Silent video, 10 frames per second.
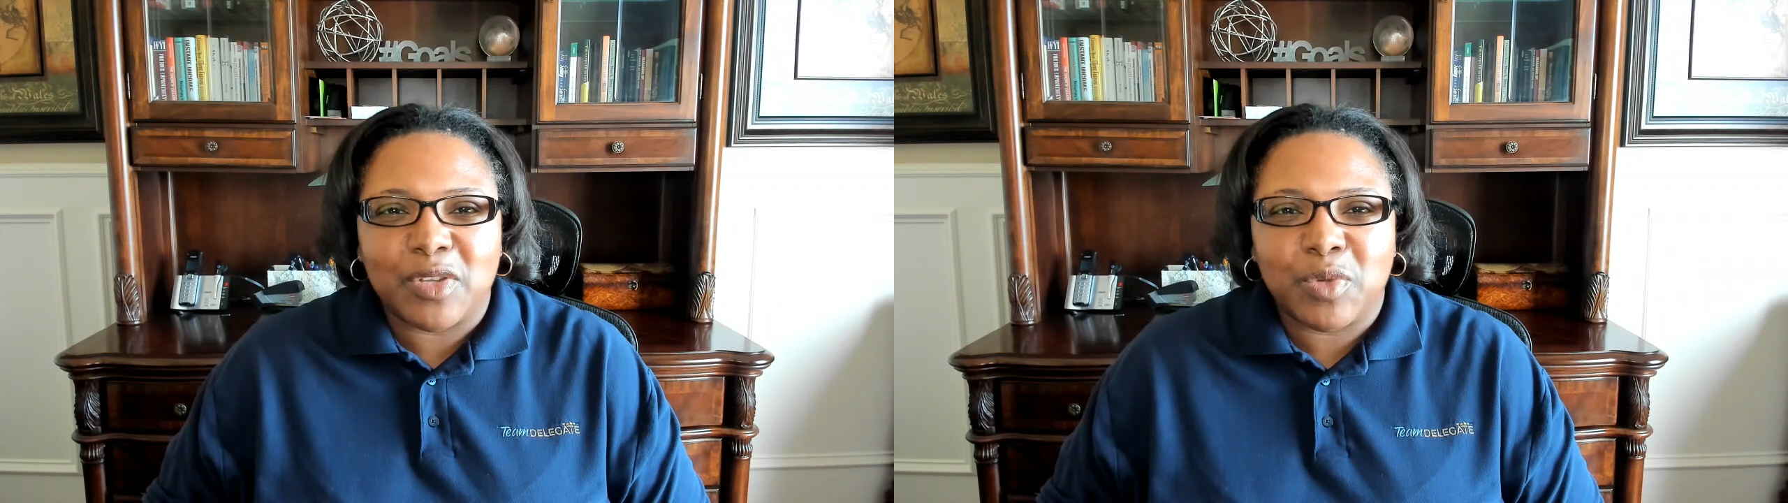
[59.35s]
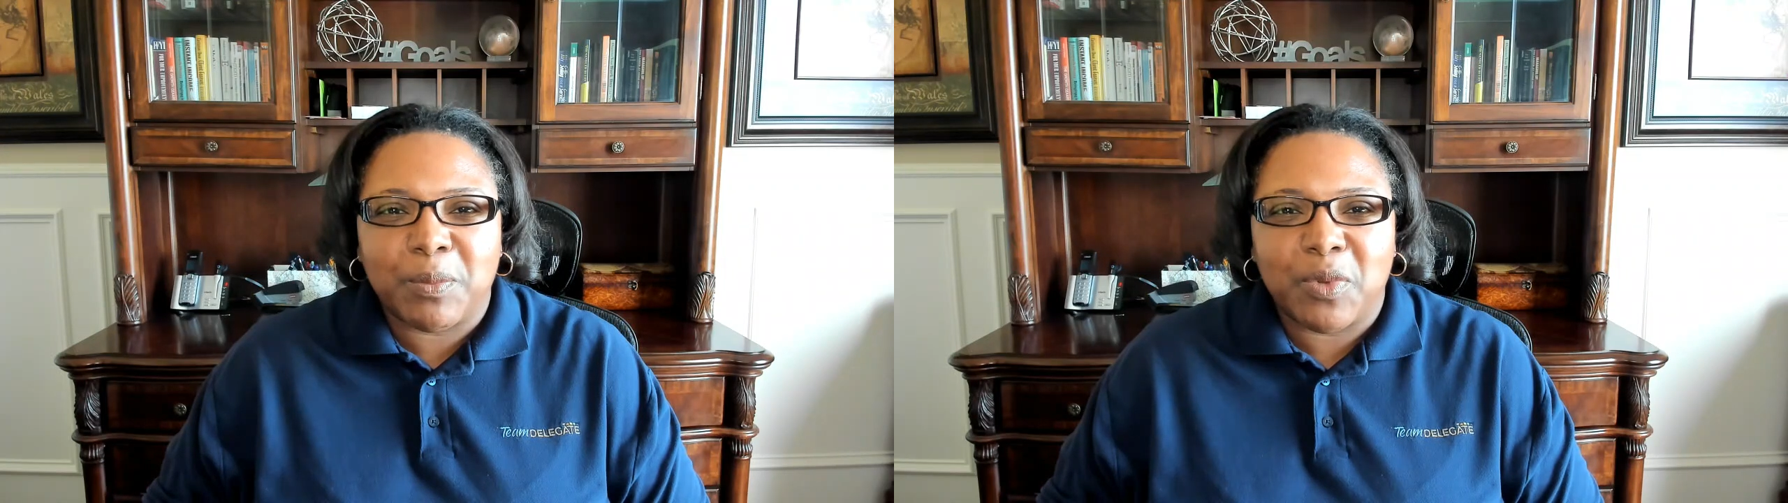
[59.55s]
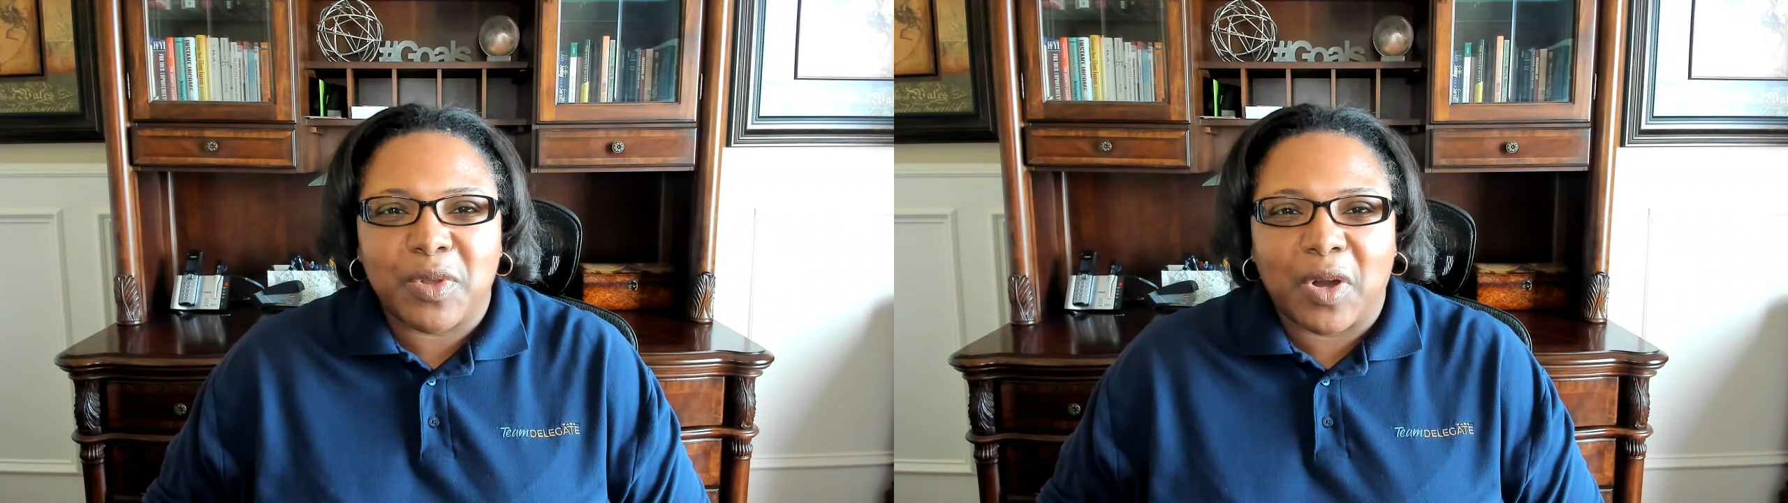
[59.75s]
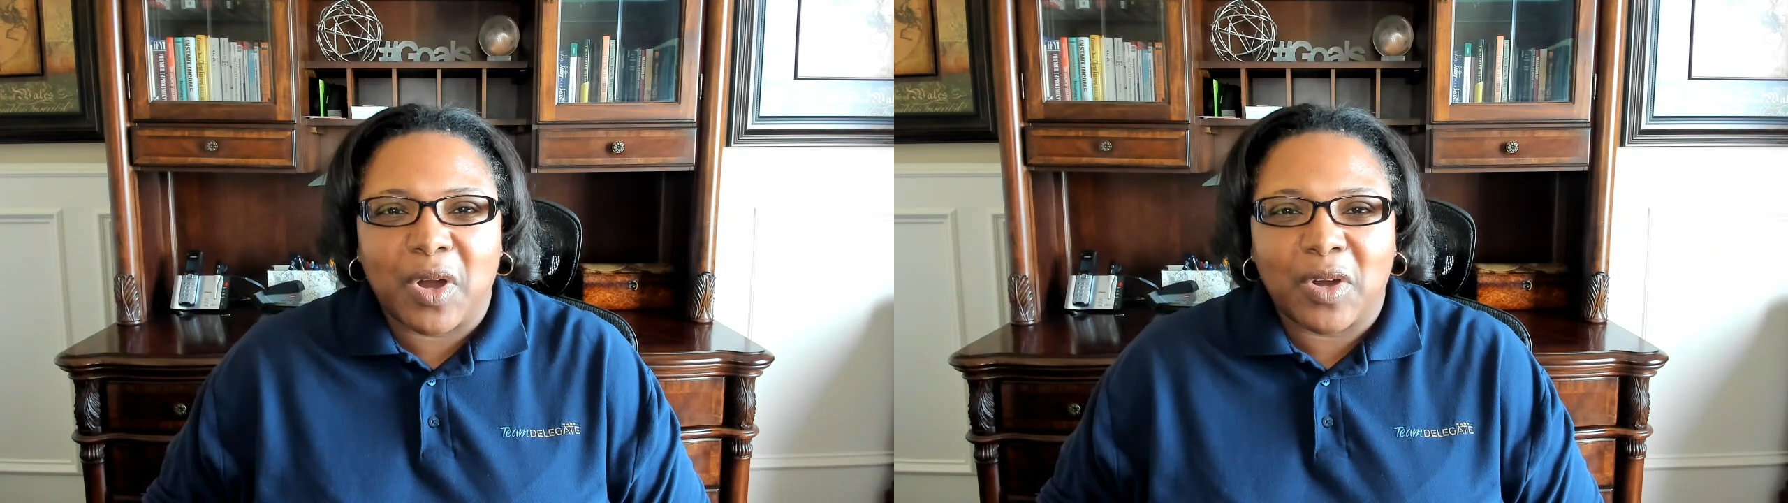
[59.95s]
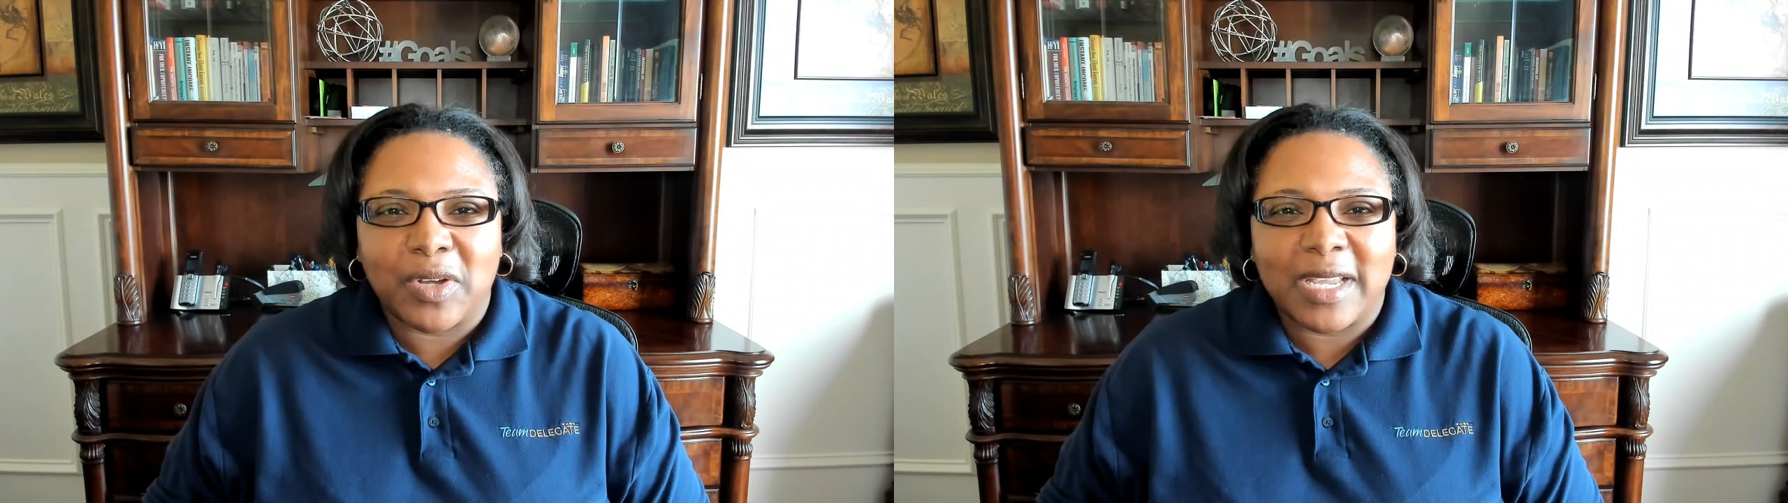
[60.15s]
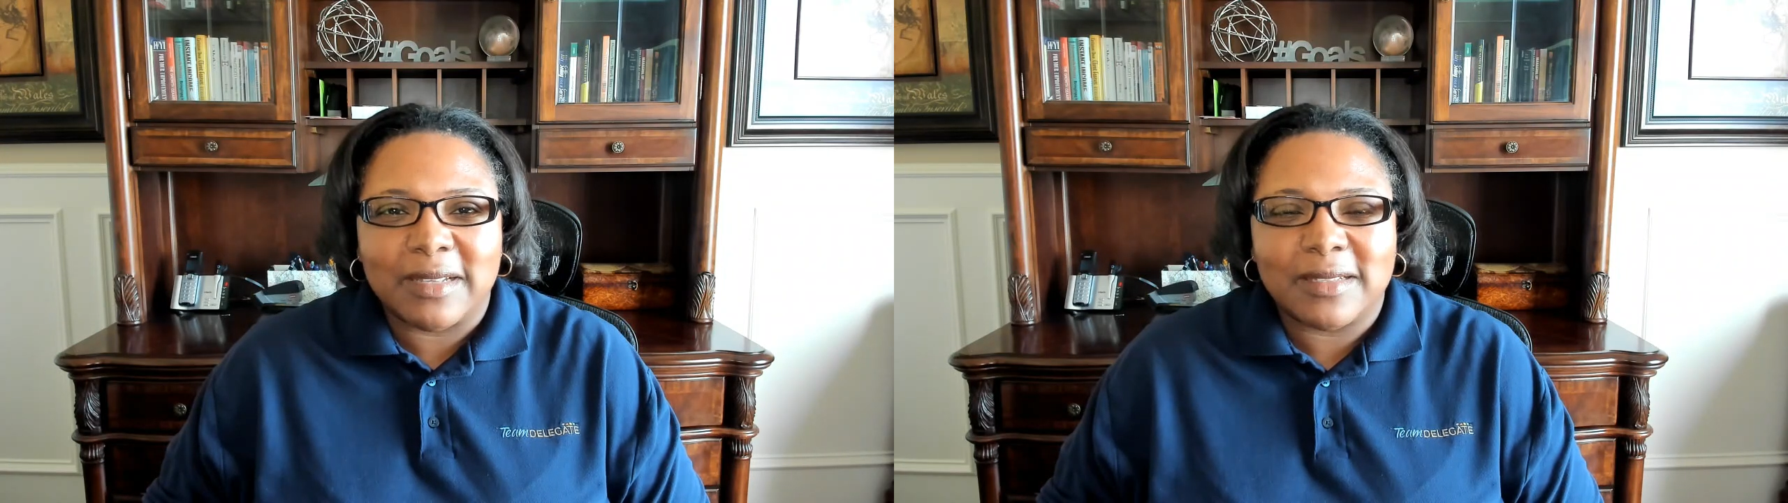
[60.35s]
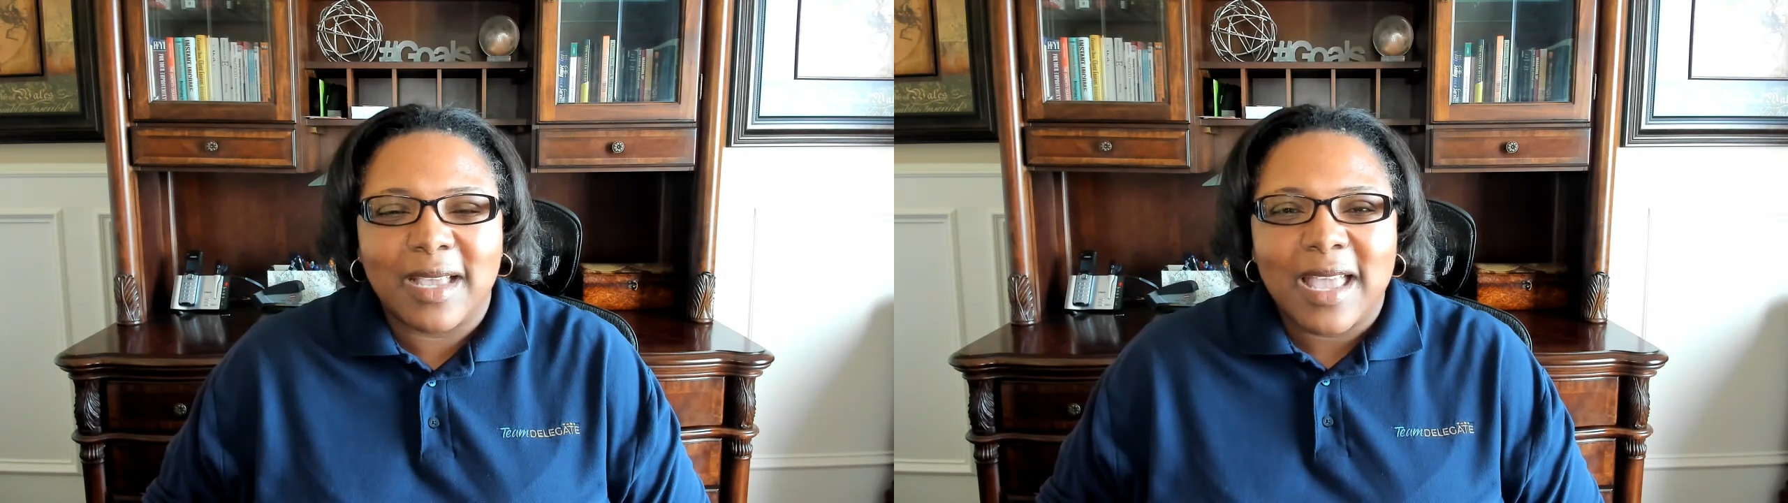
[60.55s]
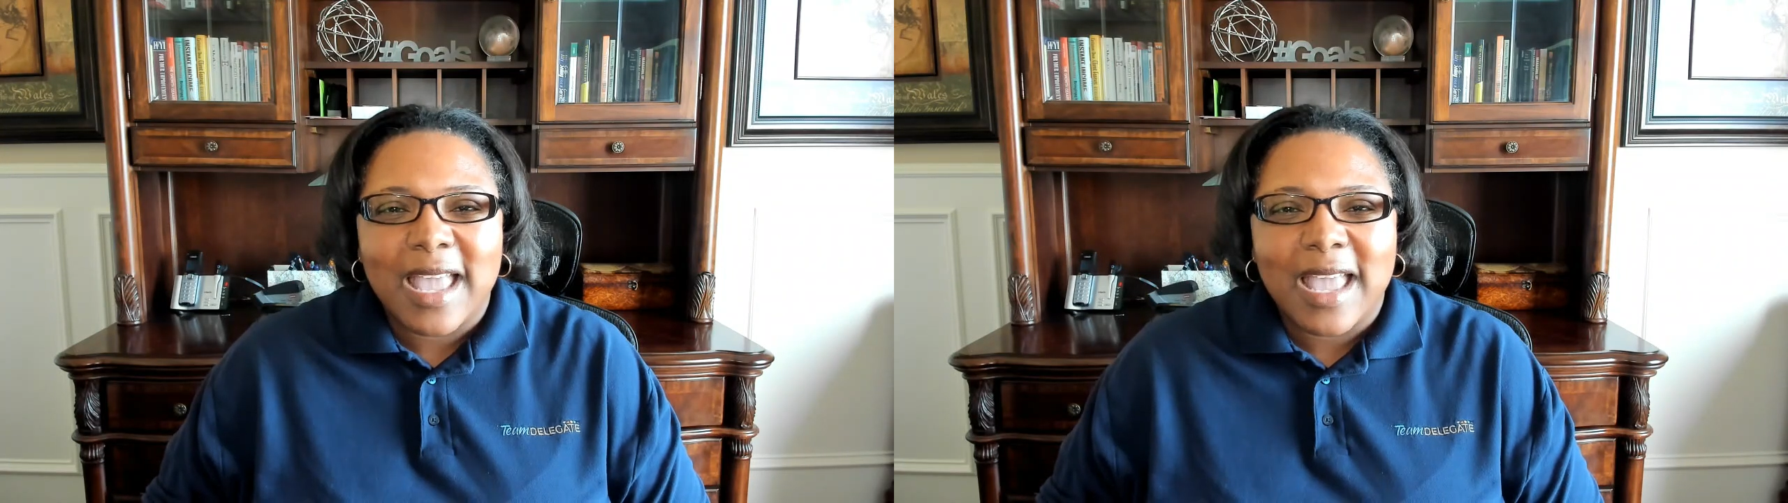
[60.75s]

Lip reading: triple their earnings.